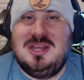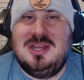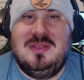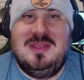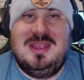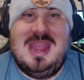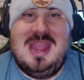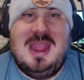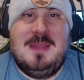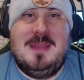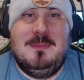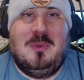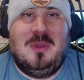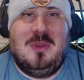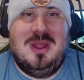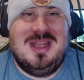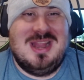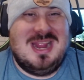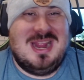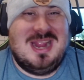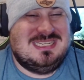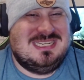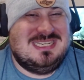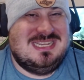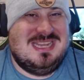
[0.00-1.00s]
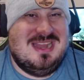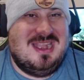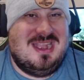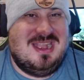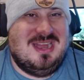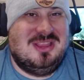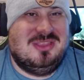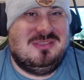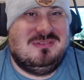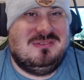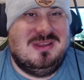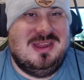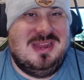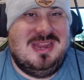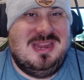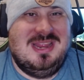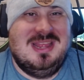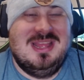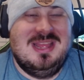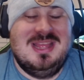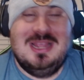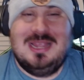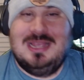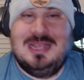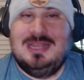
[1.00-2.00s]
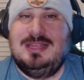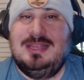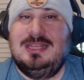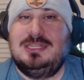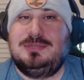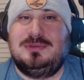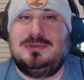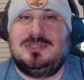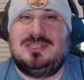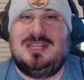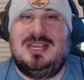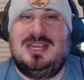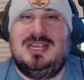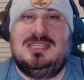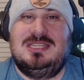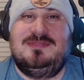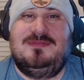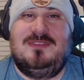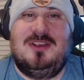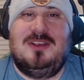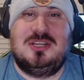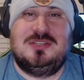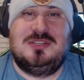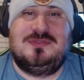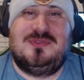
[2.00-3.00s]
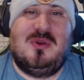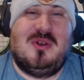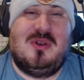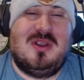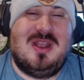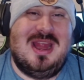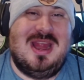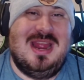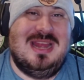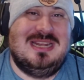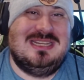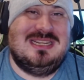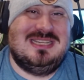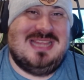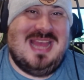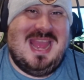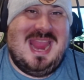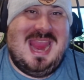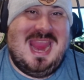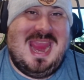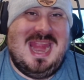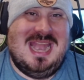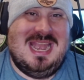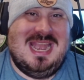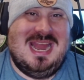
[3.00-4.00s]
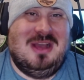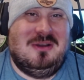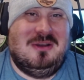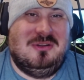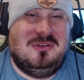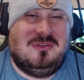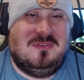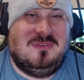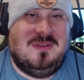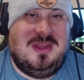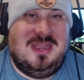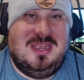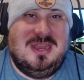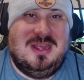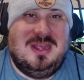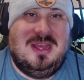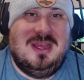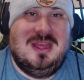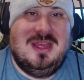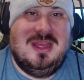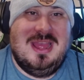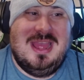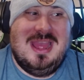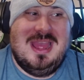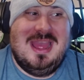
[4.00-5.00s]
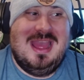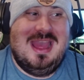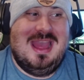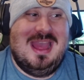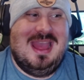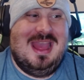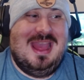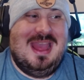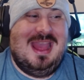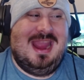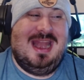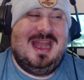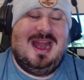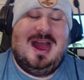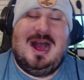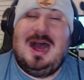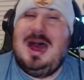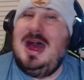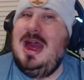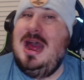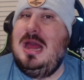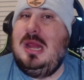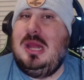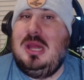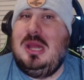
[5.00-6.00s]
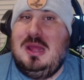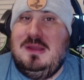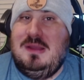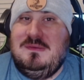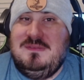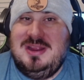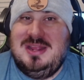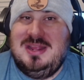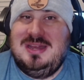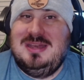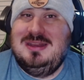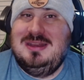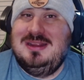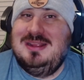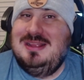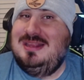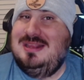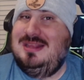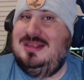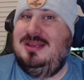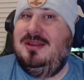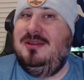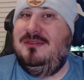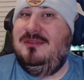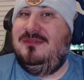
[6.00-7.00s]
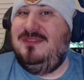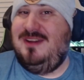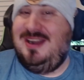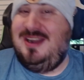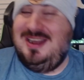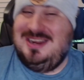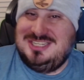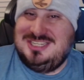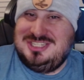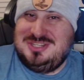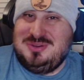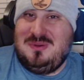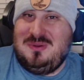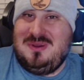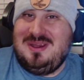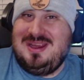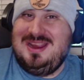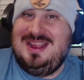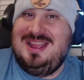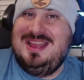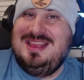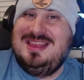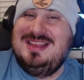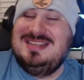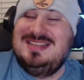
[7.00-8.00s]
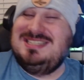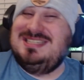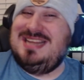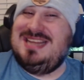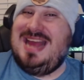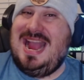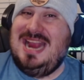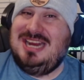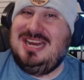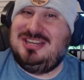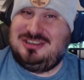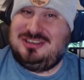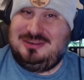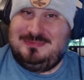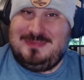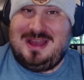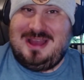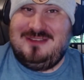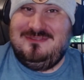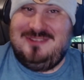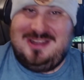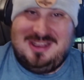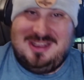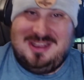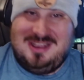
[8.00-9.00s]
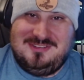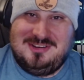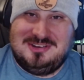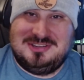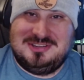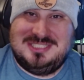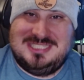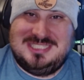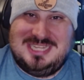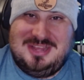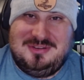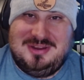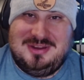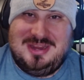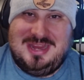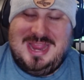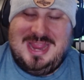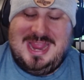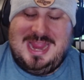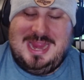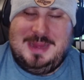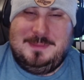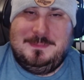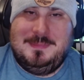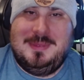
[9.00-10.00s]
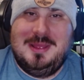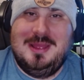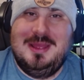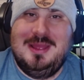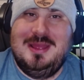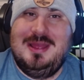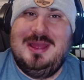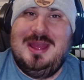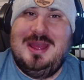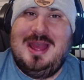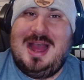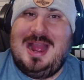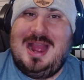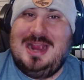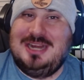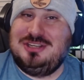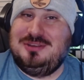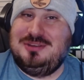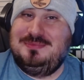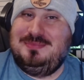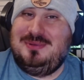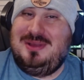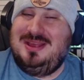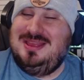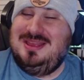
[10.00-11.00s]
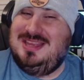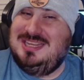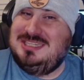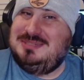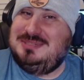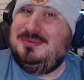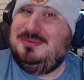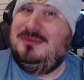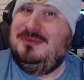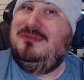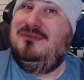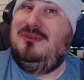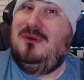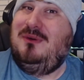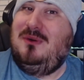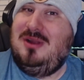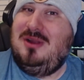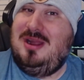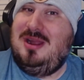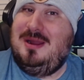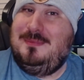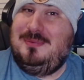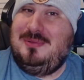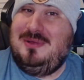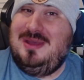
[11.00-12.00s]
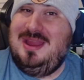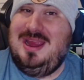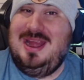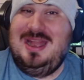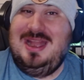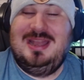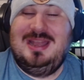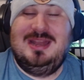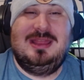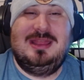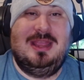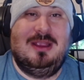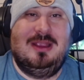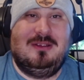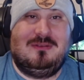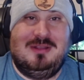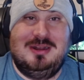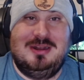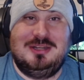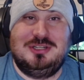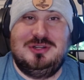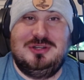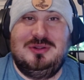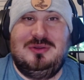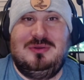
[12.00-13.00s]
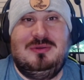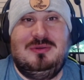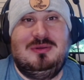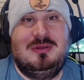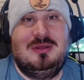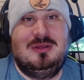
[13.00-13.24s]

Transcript: the Game Boy in 1993, this was Link's first foray into the handheld arena, and I loved it. Funny story, this is actually my very first Zelda game. I actually played this before I played the original,